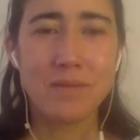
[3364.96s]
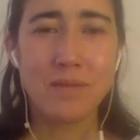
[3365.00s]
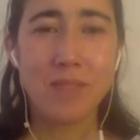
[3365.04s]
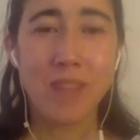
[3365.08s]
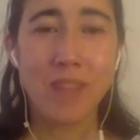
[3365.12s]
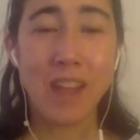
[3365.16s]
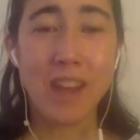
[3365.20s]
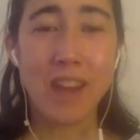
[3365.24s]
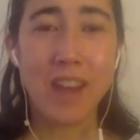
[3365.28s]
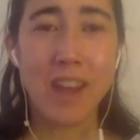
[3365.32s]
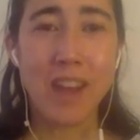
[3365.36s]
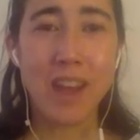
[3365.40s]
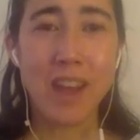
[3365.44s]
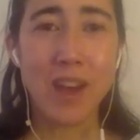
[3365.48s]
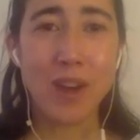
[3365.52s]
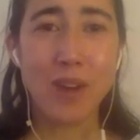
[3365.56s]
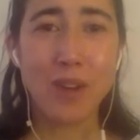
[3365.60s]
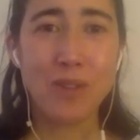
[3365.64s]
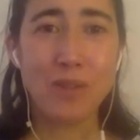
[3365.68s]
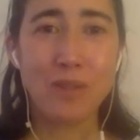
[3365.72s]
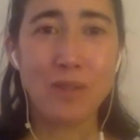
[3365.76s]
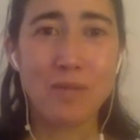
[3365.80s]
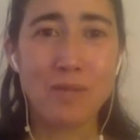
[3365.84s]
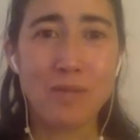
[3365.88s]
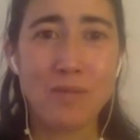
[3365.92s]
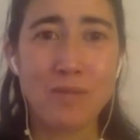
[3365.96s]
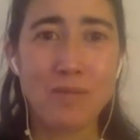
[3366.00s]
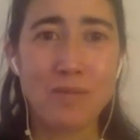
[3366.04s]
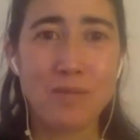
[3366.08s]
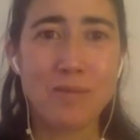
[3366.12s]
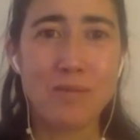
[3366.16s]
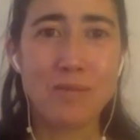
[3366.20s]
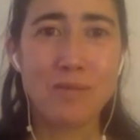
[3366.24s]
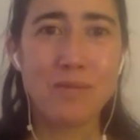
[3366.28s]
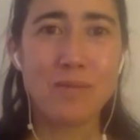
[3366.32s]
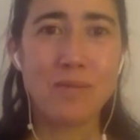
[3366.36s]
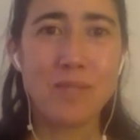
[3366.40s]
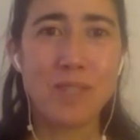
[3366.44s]
And now
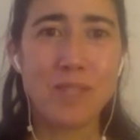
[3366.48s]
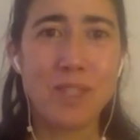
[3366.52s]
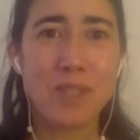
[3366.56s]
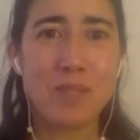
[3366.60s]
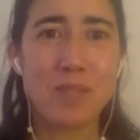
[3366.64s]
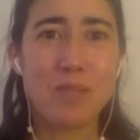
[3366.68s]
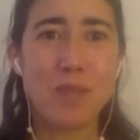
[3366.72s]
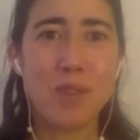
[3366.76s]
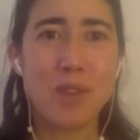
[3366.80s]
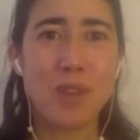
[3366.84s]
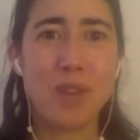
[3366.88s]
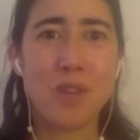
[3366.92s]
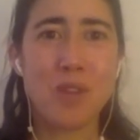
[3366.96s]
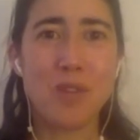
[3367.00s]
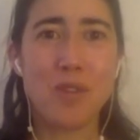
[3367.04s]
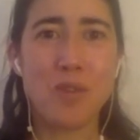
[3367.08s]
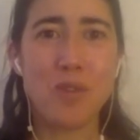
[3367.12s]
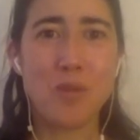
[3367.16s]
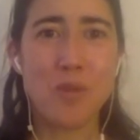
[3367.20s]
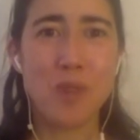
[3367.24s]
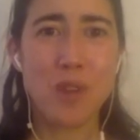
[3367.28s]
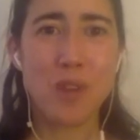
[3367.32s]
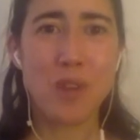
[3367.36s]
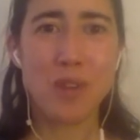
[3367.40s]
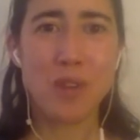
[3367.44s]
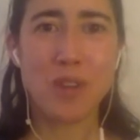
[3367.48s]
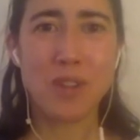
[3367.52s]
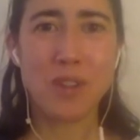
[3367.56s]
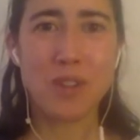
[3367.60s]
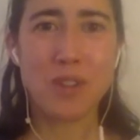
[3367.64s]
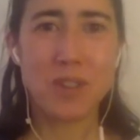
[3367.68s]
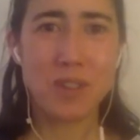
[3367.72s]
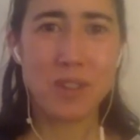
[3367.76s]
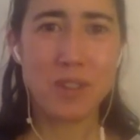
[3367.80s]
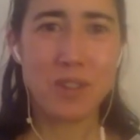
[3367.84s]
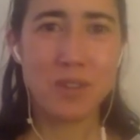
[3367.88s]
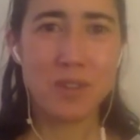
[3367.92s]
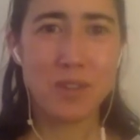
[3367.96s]
let's bring your
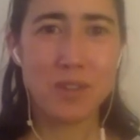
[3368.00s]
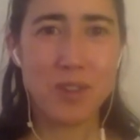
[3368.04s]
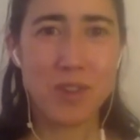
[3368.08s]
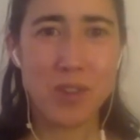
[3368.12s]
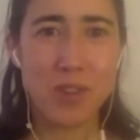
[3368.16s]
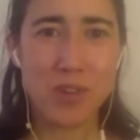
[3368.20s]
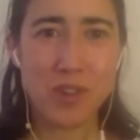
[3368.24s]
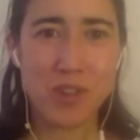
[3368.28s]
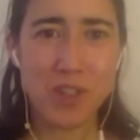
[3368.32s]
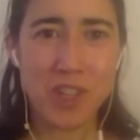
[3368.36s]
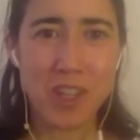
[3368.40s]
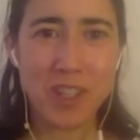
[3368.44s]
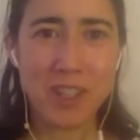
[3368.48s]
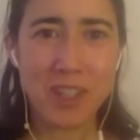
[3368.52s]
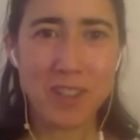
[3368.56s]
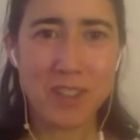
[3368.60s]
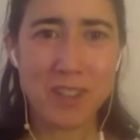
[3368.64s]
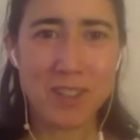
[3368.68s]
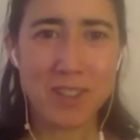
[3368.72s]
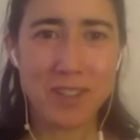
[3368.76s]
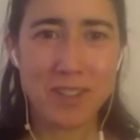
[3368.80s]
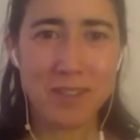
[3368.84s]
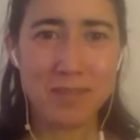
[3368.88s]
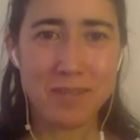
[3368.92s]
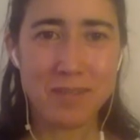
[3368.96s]
awareness to your cheeks.